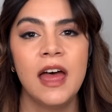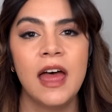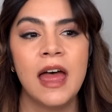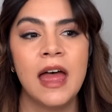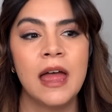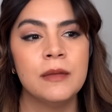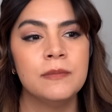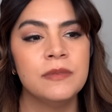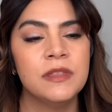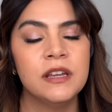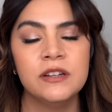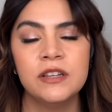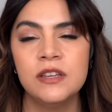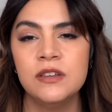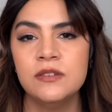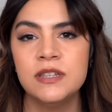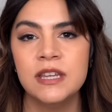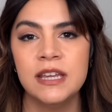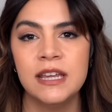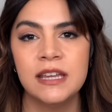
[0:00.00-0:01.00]
They're
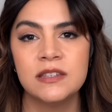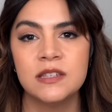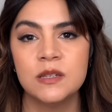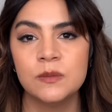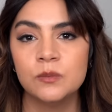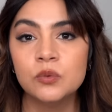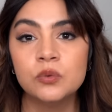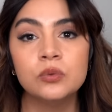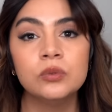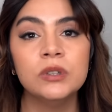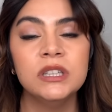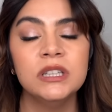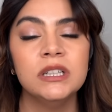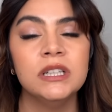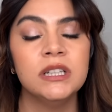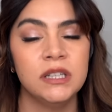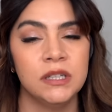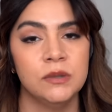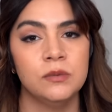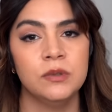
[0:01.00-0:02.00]
using some
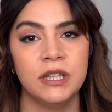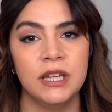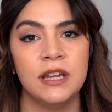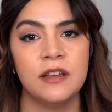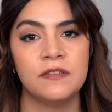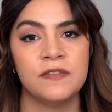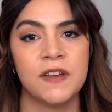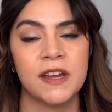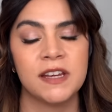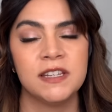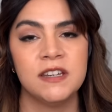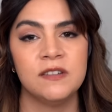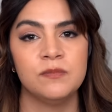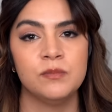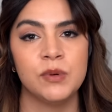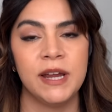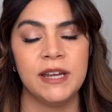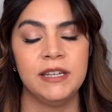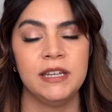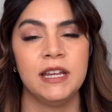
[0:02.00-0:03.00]
really, really effective
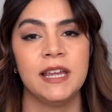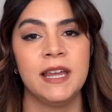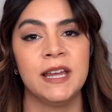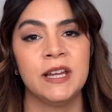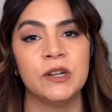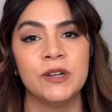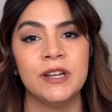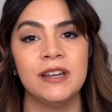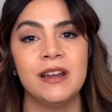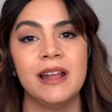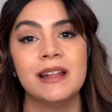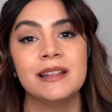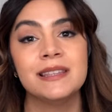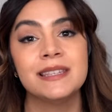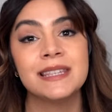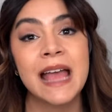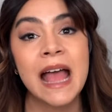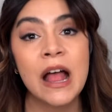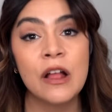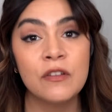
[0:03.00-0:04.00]
brightening
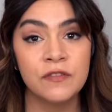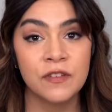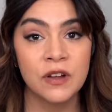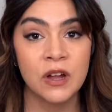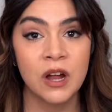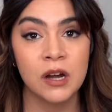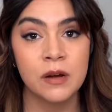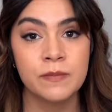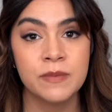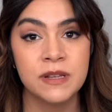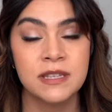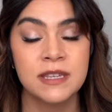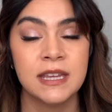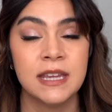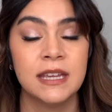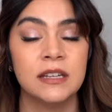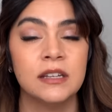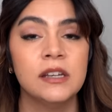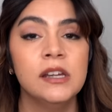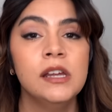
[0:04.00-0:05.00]
ingredients. Alpha arbutin,
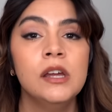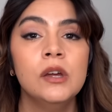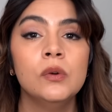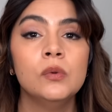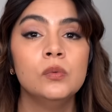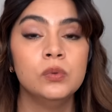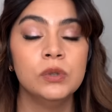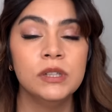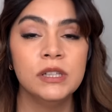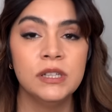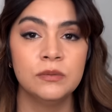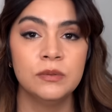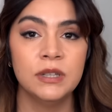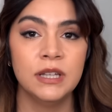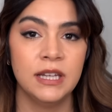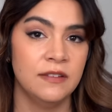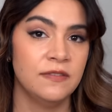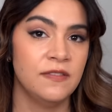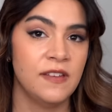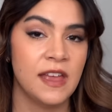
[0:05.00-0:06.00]
really,
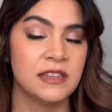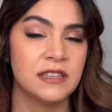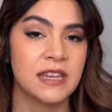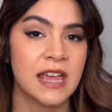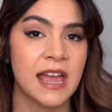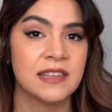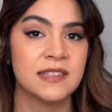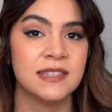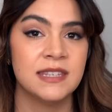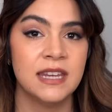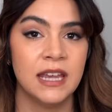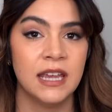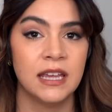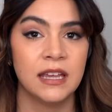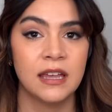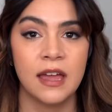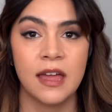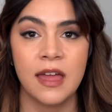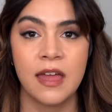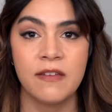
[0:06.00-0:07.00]
really
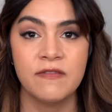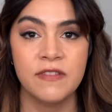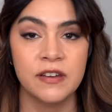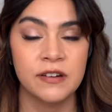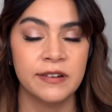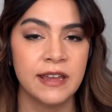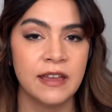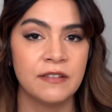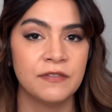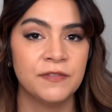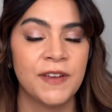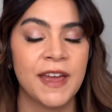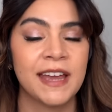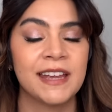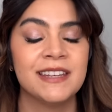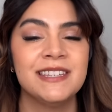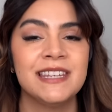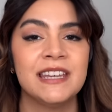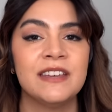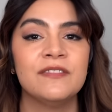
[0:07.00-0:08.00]
fantastic, very
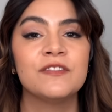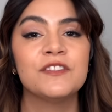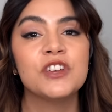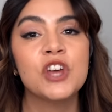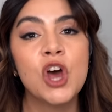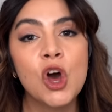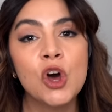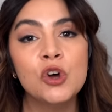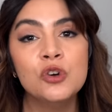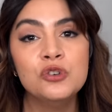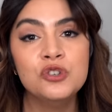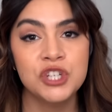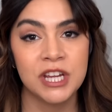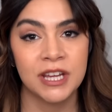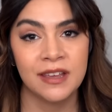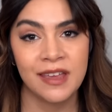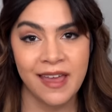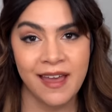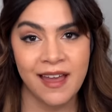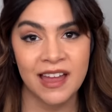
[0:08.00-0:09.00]
effective.
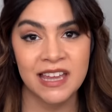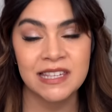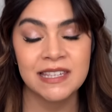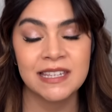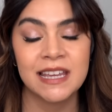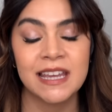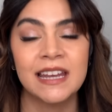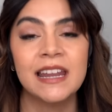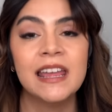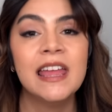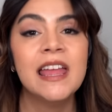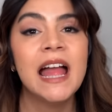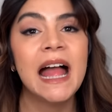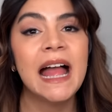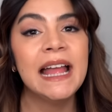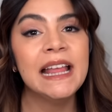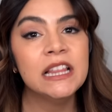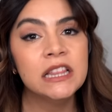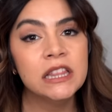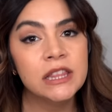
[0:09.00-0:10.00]
Kojic acid.
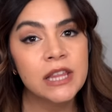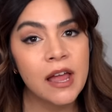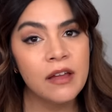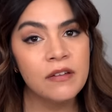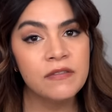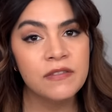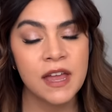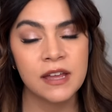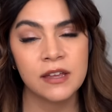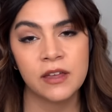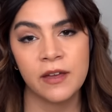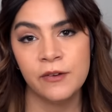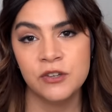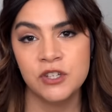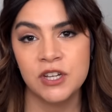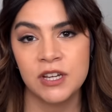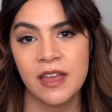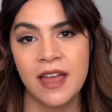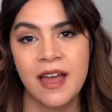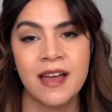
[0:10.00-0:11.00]
I love that
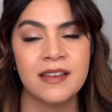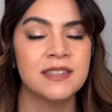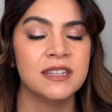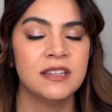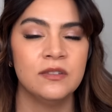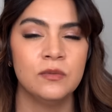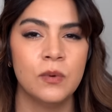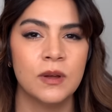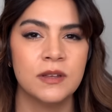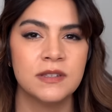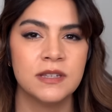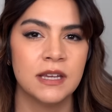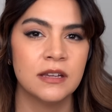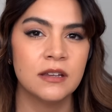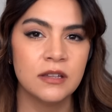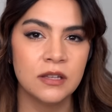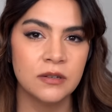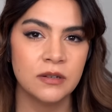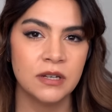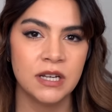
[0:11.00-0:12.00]
kojic acid was
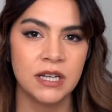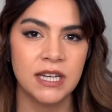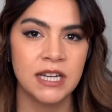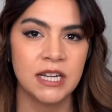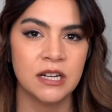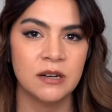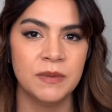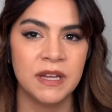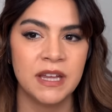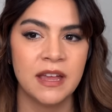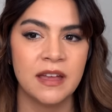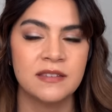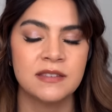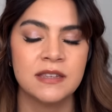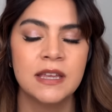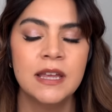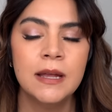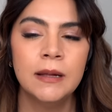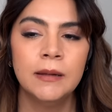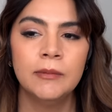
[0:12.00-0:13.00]
included here
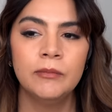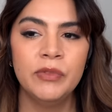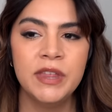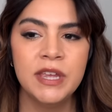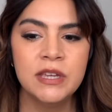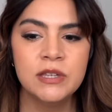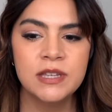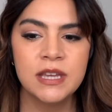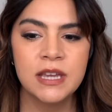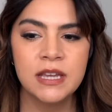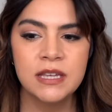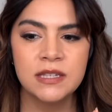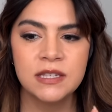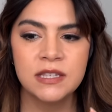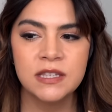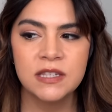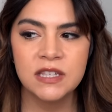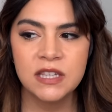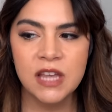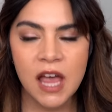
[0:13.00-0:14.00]
because this is
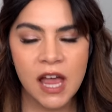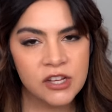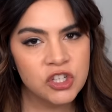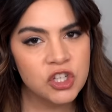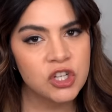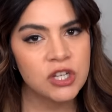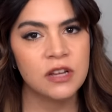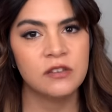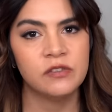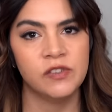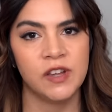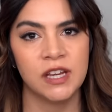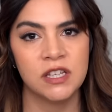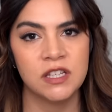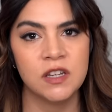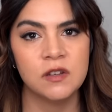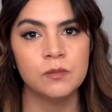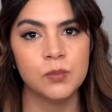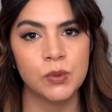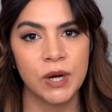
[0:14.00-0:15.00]
such an
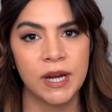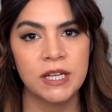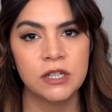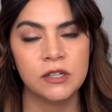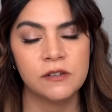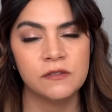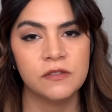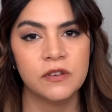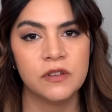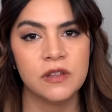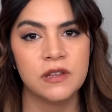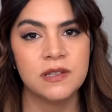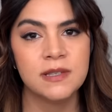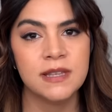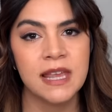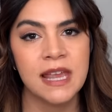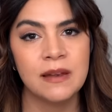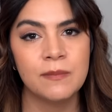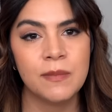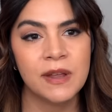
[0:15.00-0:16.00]
effective brightener for the
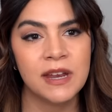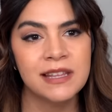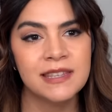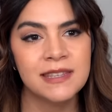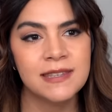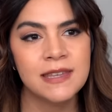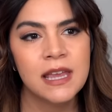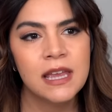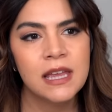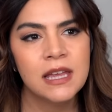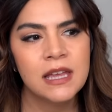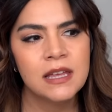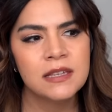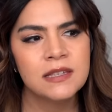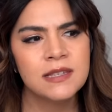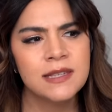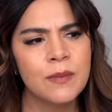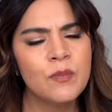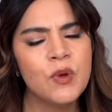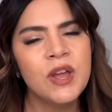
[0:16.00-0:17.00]
skin, but it's
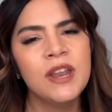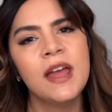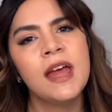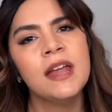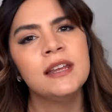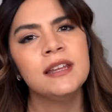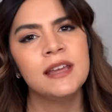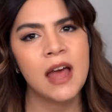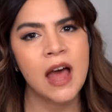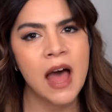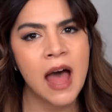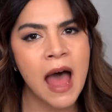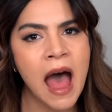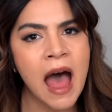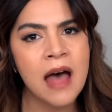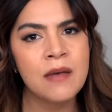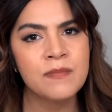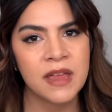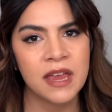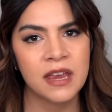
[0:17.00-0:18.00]
somewhat
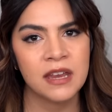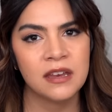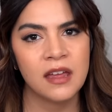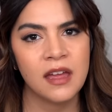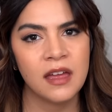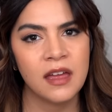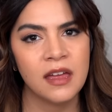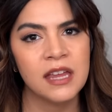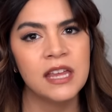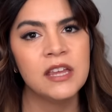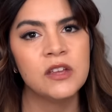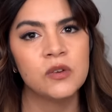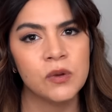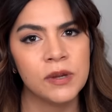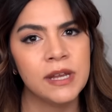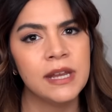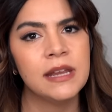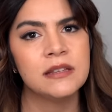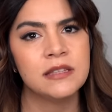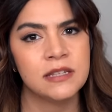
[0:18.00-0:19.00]
uncommon
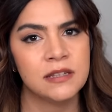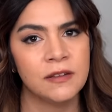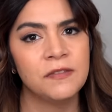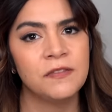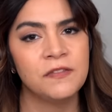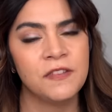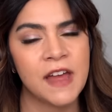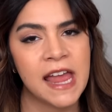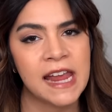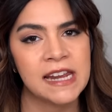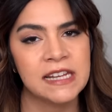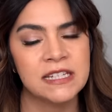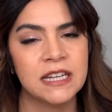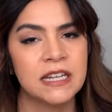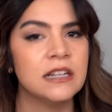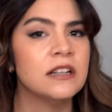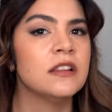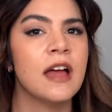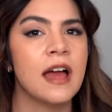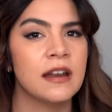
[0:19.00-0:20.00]
ingredient to find
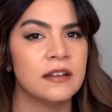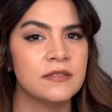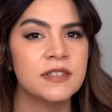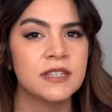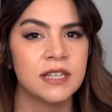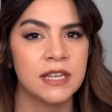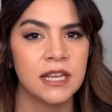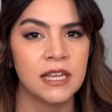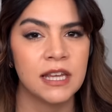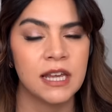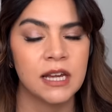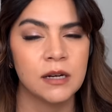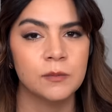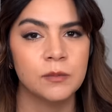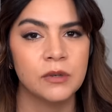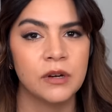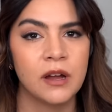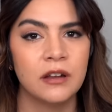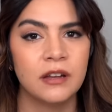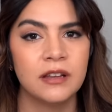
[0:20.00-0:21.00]
in a lot of
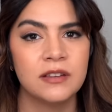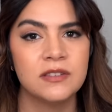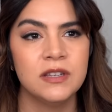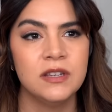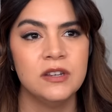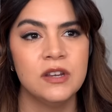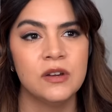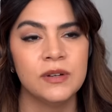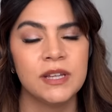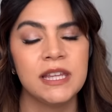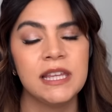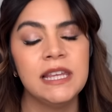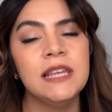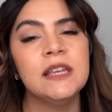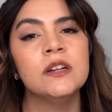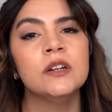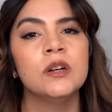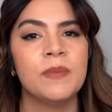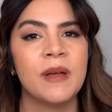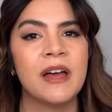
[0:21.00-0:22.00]
skincare products. You don't
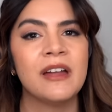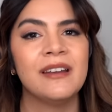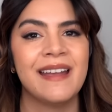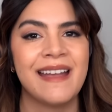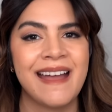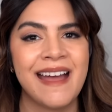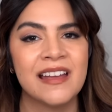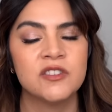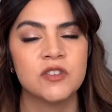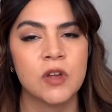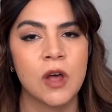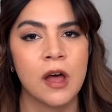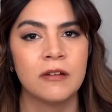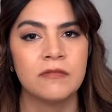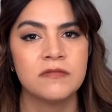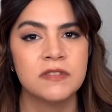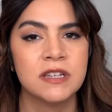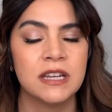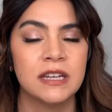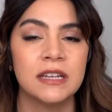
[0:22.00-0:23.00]
hear about it as
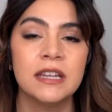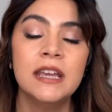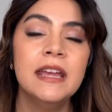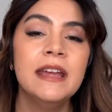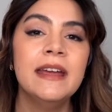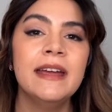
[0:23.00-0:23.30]
often.